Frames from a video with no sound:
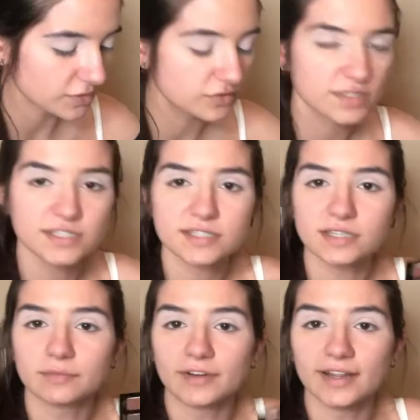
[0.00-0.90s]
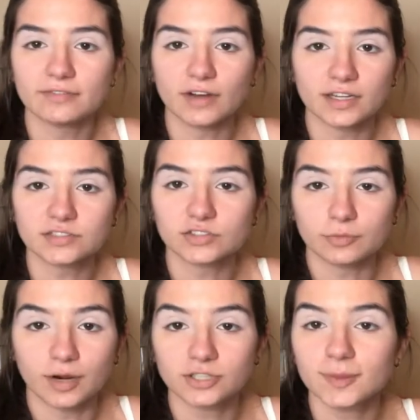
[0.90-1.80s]
So this is the Violet Voss
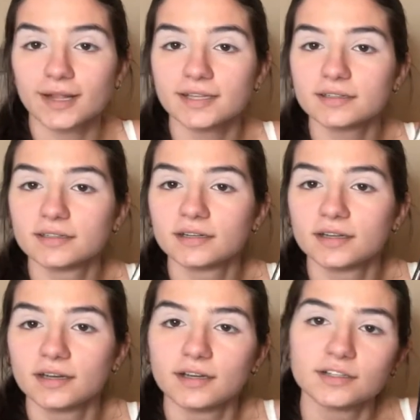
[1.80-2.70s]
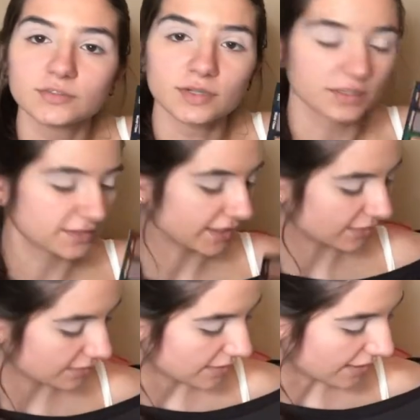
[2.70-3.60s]
Taupe Notch palette. That's what it looks like.
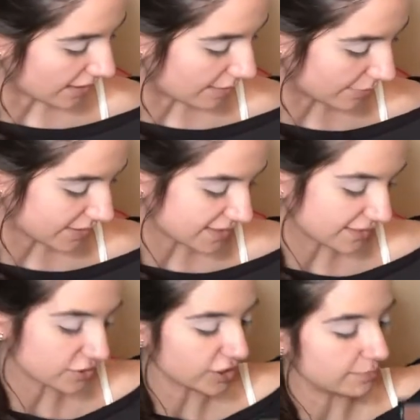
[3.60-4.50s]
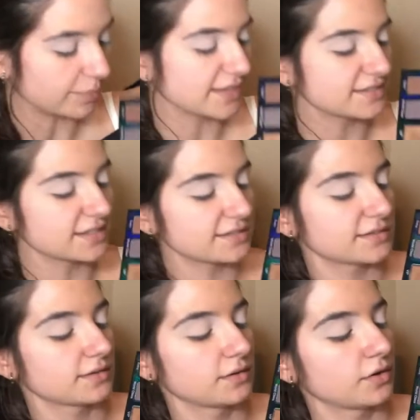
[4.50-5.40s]
I'm gonna take the shade
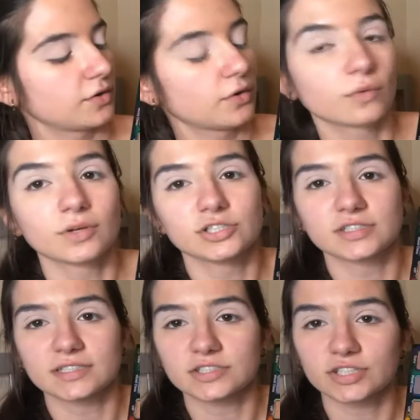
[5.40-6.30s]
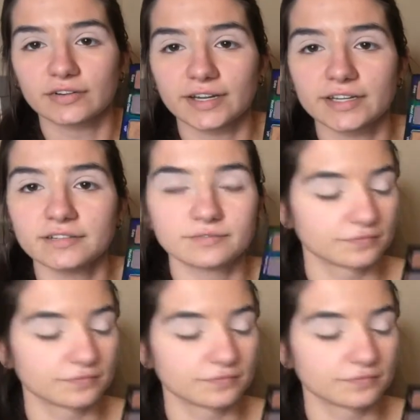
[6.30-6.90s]
Bestest, which is this shade right here.